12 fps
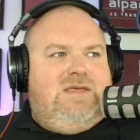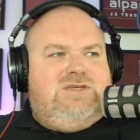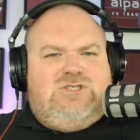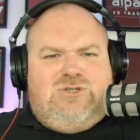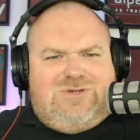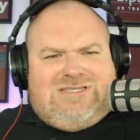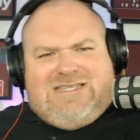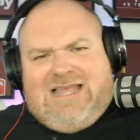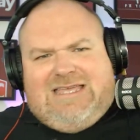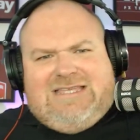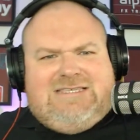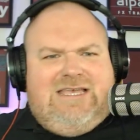Stuart
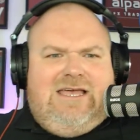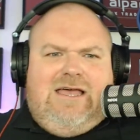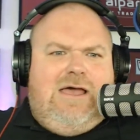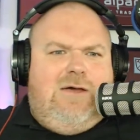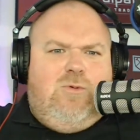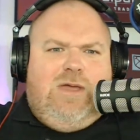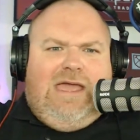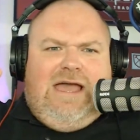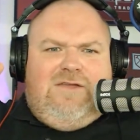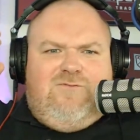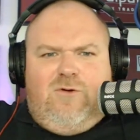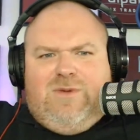Slater. We
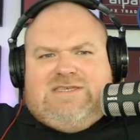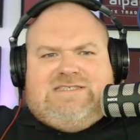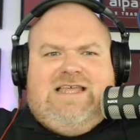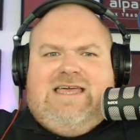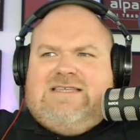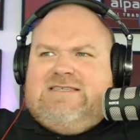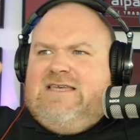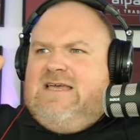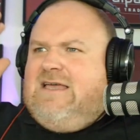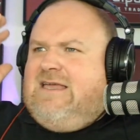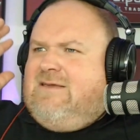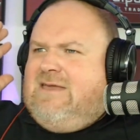had Robbie
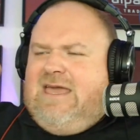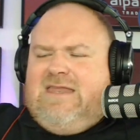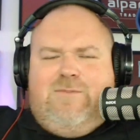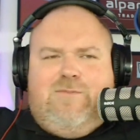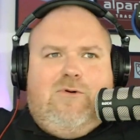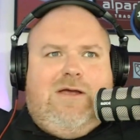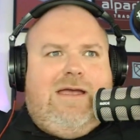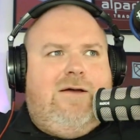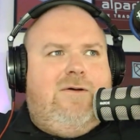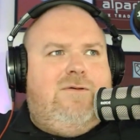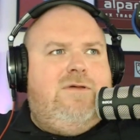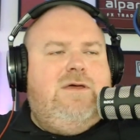Slater, Kenny
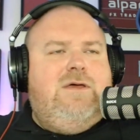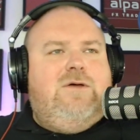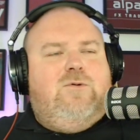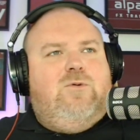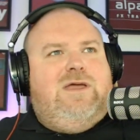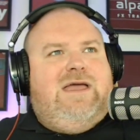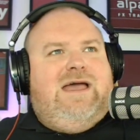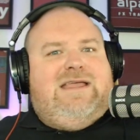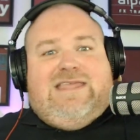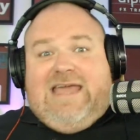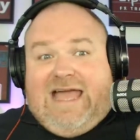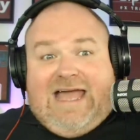Brown. We
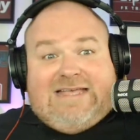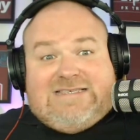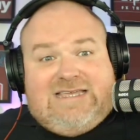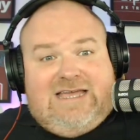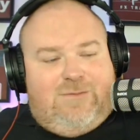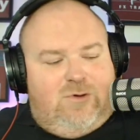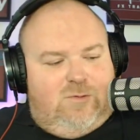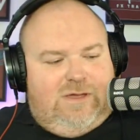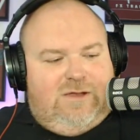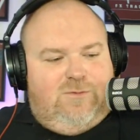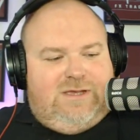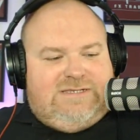had Kaz come on.
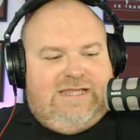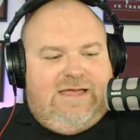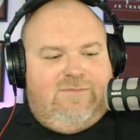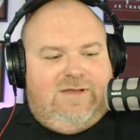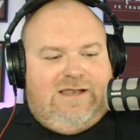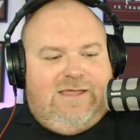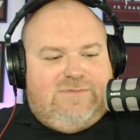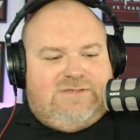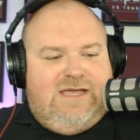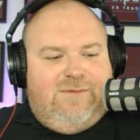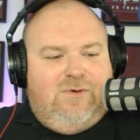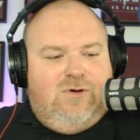We had West Ham clips
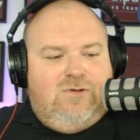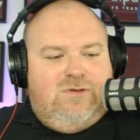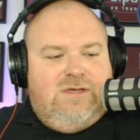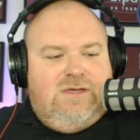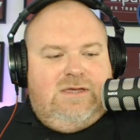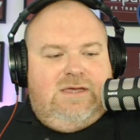come on.